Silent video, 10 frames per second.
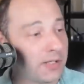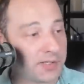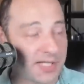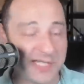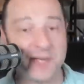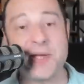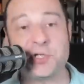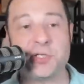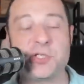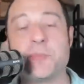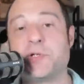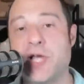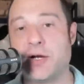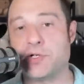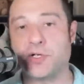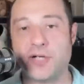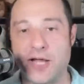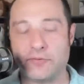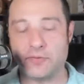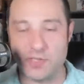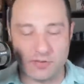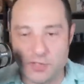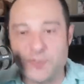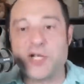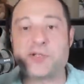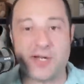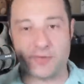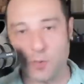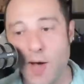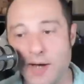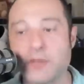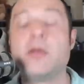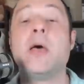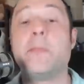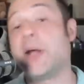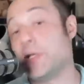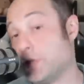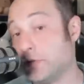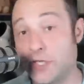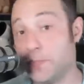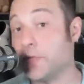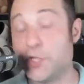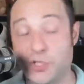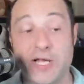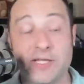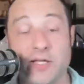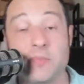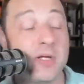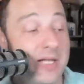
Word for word: Because as I mentioned, the super chatters are not eh, super chats are not required, but I certainly appreciate them.